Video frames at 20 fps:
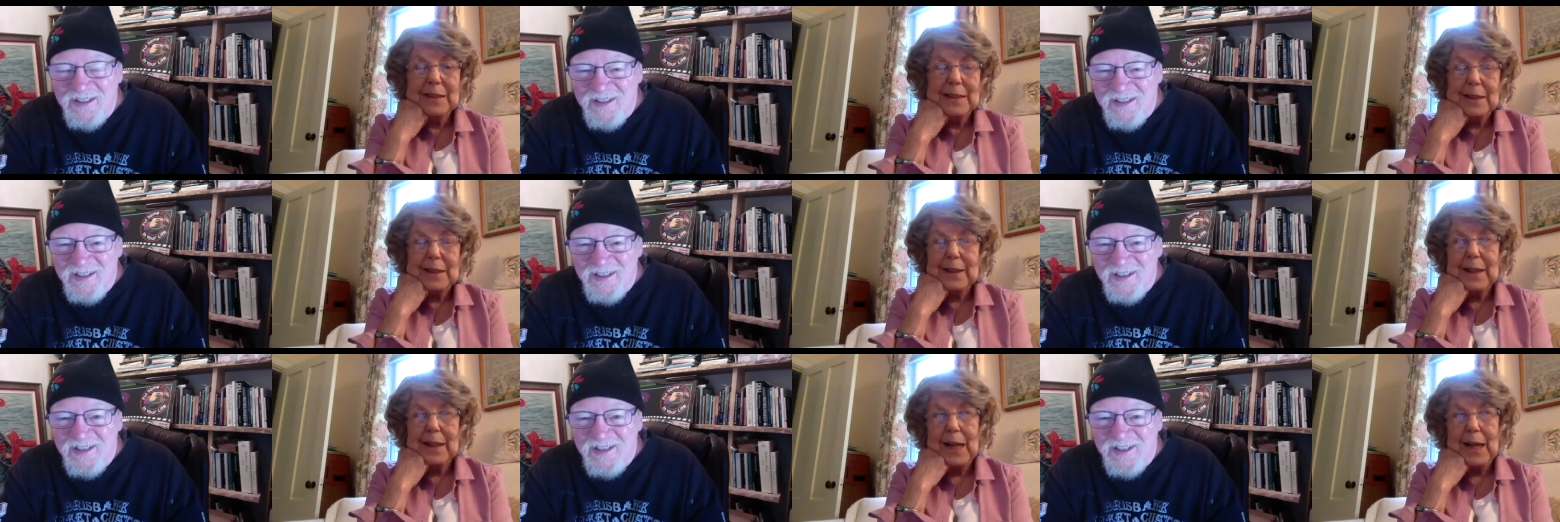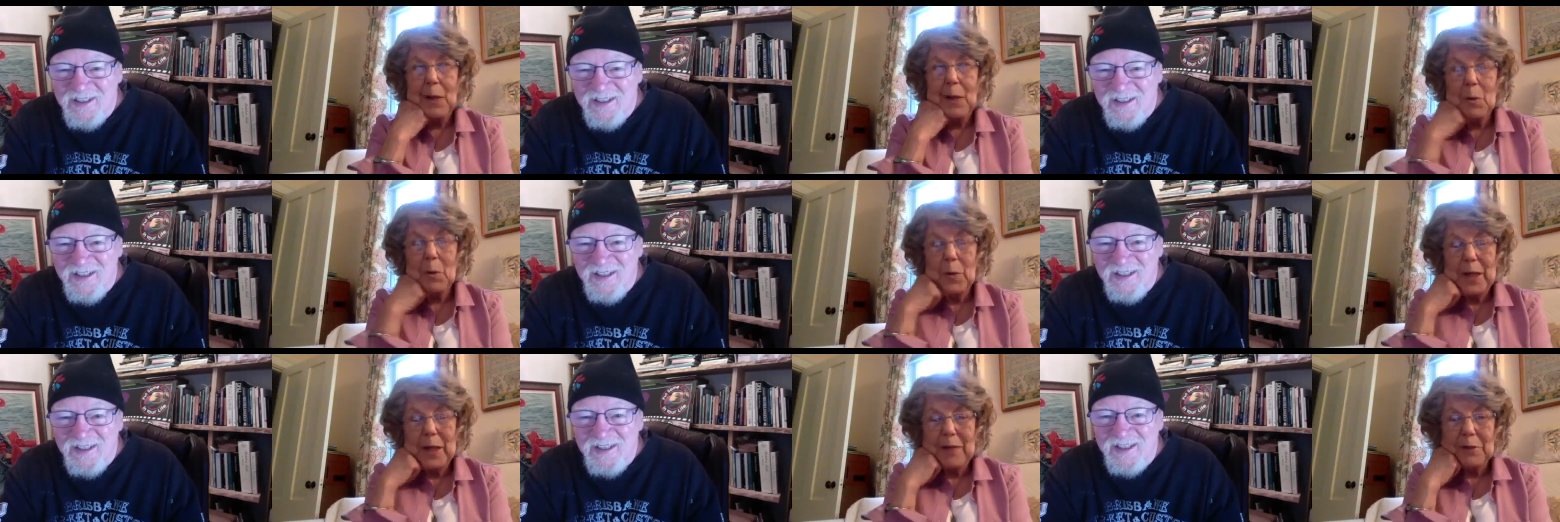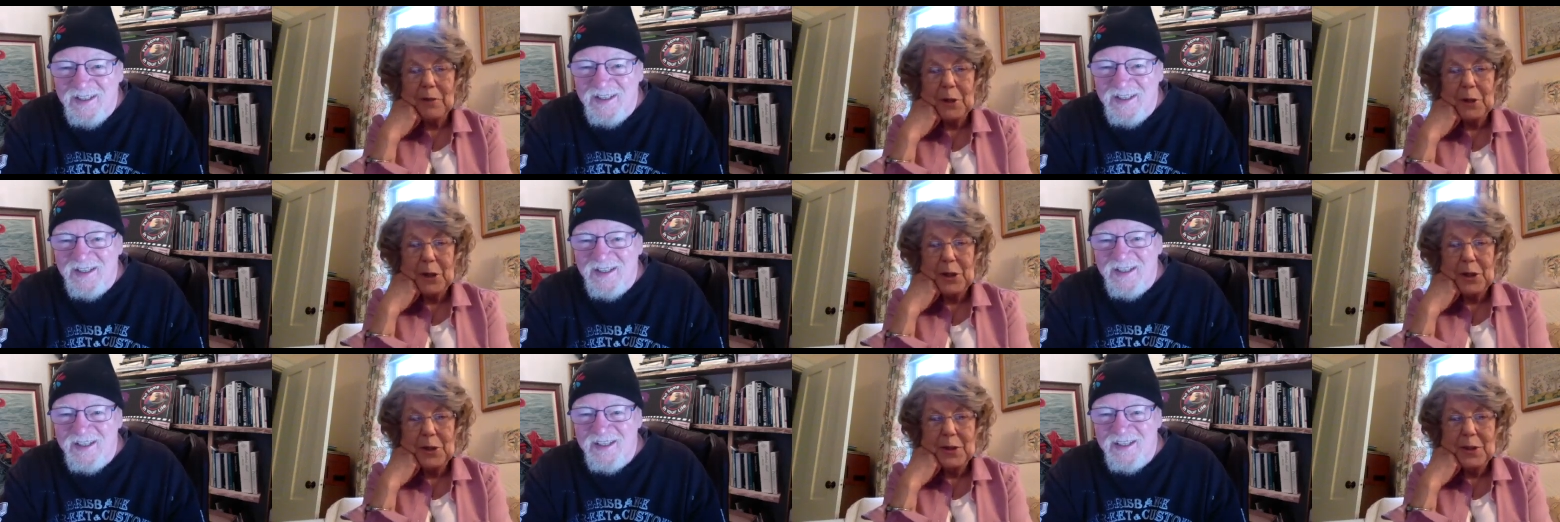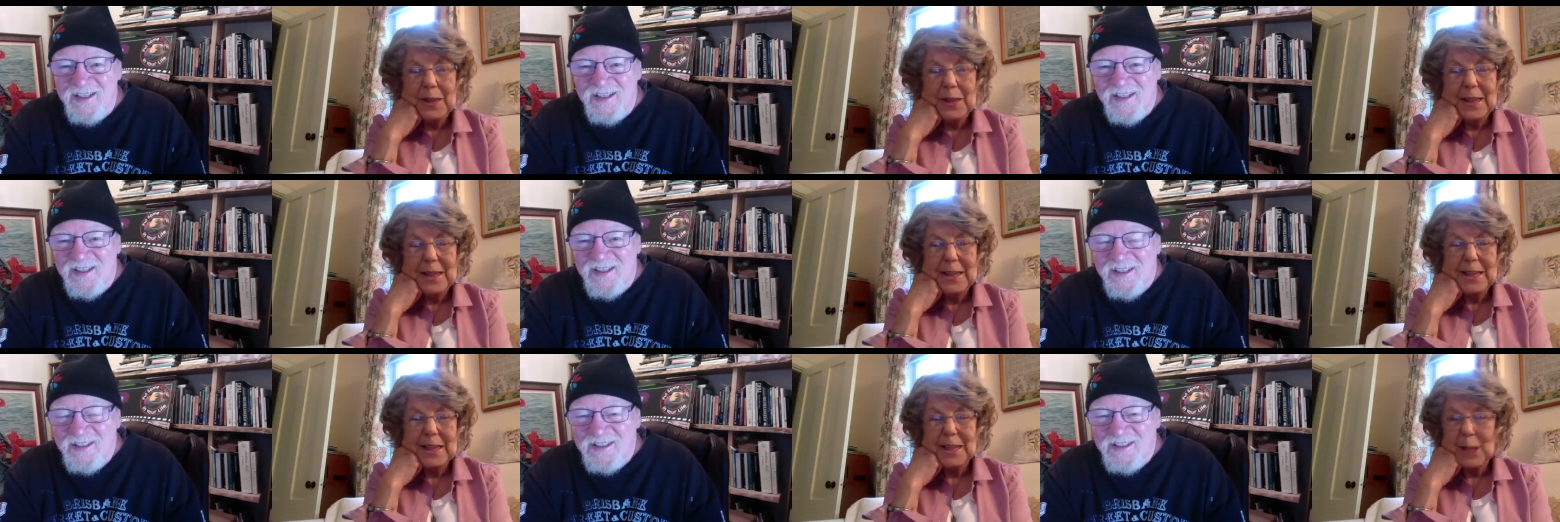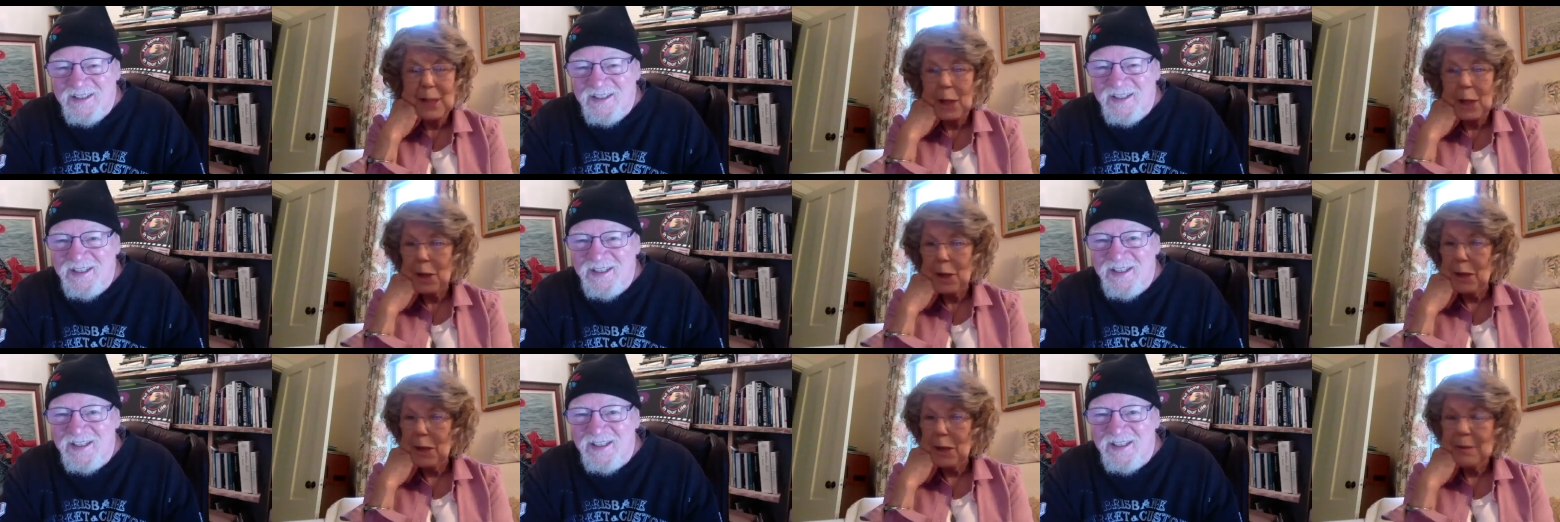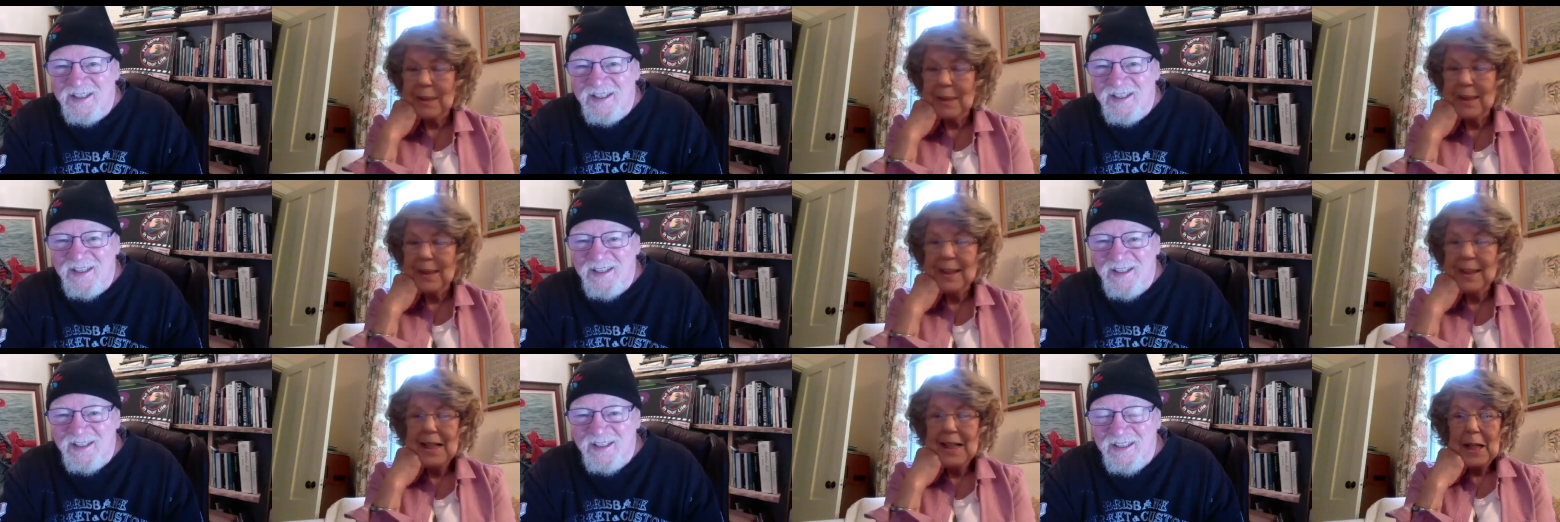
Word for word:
Speaker 1: Like, how are we ever going to do this? It's not going to be